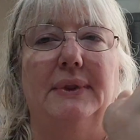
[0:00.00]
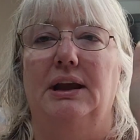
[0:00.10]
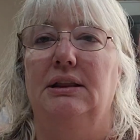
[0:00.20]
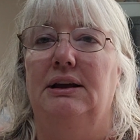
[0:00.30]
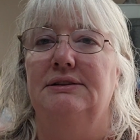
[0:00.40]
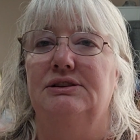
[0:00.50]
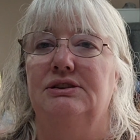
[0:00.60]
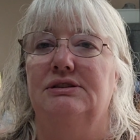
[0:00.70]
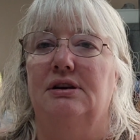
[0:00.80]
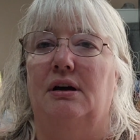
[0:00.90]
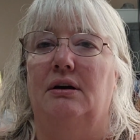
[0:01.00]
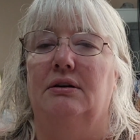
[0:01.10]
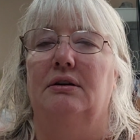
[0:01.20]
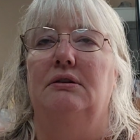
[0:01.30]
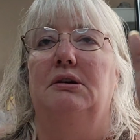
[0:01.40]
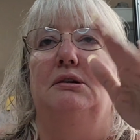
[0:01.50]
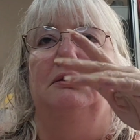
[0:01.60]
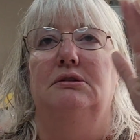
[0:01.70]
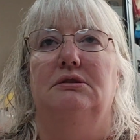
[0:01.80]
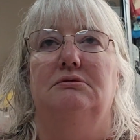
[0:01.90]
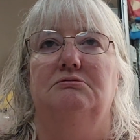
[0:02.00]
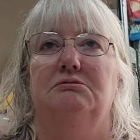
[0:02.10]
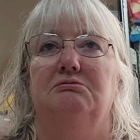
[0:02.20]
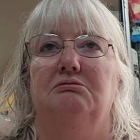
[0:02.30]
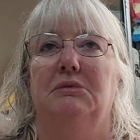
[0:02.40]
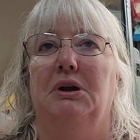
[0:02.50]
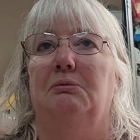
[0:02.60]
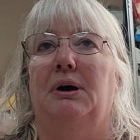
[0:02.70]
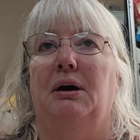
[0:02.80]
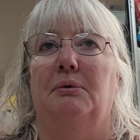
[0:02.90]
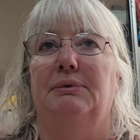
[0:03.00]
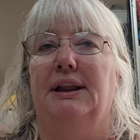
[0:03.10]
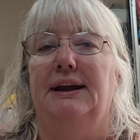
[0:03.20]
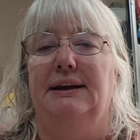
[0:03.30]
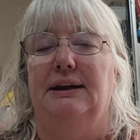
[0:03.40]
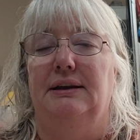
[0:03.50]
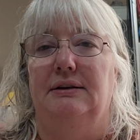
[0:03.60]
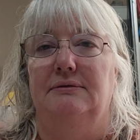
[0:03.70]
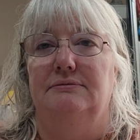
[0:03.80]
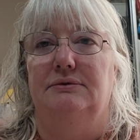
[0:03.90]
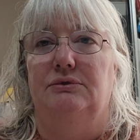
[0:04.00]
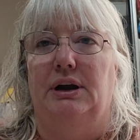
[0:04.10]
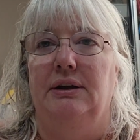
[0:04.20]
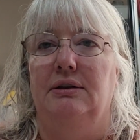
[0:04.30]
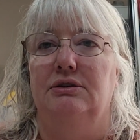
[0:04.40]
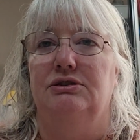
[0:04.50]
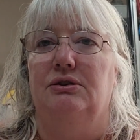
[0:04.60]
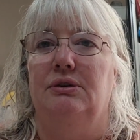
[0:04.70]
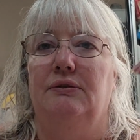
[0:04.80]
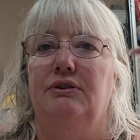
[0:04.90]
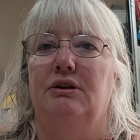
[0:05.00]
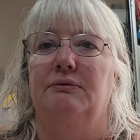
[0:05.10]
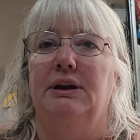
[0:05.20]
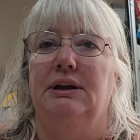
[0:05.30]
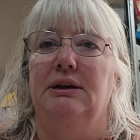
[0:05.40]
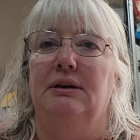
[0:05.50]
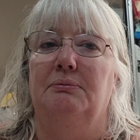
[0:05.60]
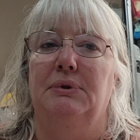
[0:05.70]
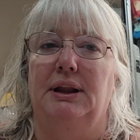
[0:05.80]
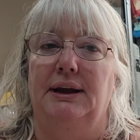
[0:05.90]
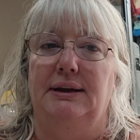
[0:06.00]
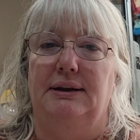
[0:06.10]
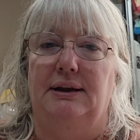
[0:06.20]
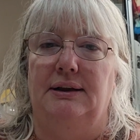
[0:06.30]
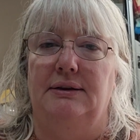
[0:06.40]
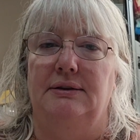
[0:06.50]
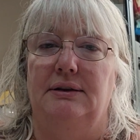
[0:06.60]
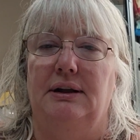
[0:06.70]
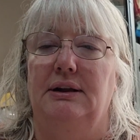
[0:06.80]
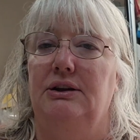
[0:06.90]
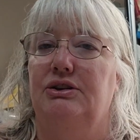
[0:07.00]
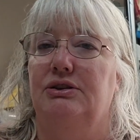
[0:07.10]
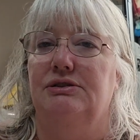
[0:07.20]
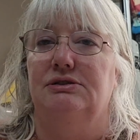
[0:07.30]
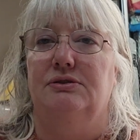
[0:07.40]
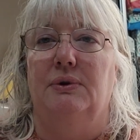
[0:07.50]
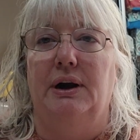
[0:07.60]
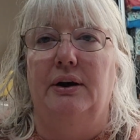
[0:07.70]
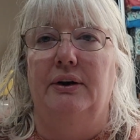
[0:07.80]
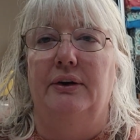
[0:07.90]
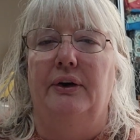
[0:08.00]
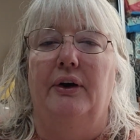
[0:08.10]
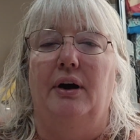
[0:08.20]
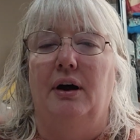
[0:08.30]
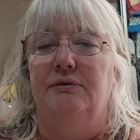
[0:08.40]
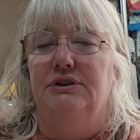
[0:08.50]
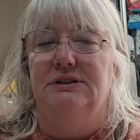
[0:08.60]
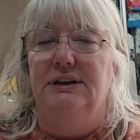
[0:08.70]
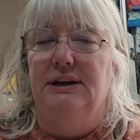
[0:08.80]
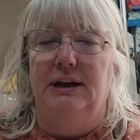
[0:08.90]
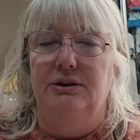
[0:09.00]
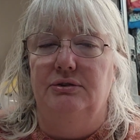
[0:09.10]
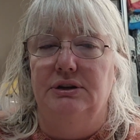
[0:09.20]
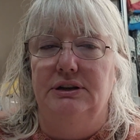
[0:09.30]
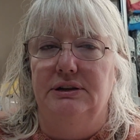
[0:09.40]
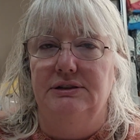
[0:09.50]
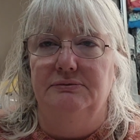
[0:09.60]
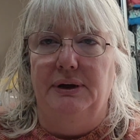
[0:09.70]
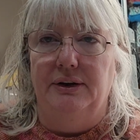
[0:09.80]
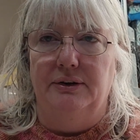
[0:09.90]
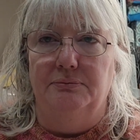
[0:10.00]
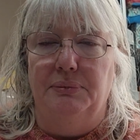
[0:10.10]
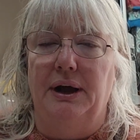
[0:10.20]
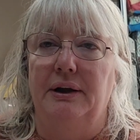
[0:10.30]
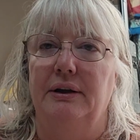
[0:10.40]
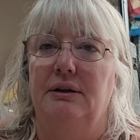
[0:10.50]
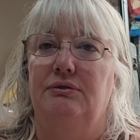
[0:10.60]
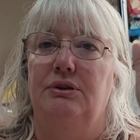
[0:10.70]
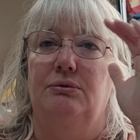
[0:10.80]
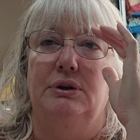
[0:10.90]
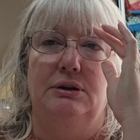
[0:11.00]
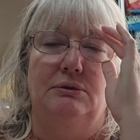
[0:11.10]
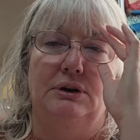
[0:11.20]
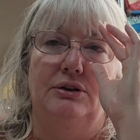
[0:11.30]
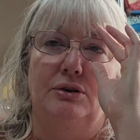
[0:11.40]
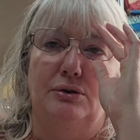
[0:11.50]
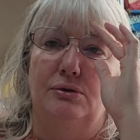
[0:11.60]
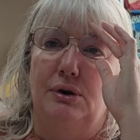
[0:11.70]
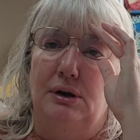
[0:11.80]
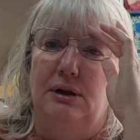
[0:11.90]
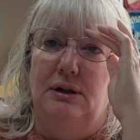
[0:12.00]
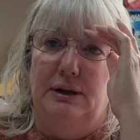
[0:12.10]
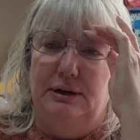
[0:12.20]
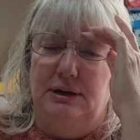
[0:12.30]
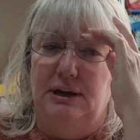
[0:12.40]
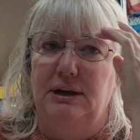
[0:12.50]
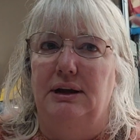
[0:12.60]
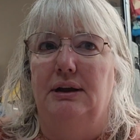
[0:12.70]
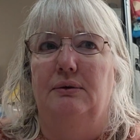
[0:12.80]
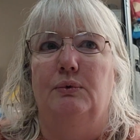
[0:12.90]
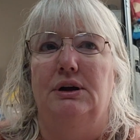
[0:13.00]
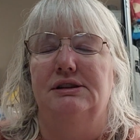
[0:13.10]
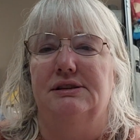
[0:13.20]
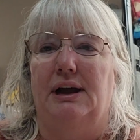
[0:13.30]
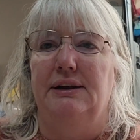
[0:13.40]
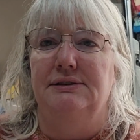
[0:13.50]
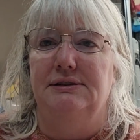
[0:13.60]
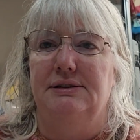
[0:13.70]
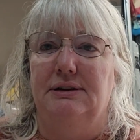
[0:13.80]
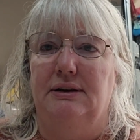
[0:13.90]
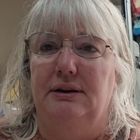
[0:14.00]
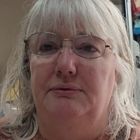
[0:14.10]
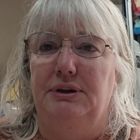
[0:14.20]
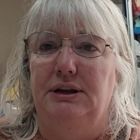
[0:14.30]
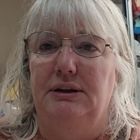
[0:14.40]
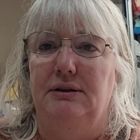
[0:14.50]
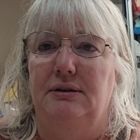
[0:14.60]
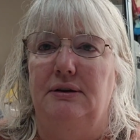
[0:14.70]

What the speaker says: let's just talk about a blanket, right? So if you're making a blanket and it's just a square, obviously gauge really doesn't matter. But if you really want to know, like, what size is it going to be,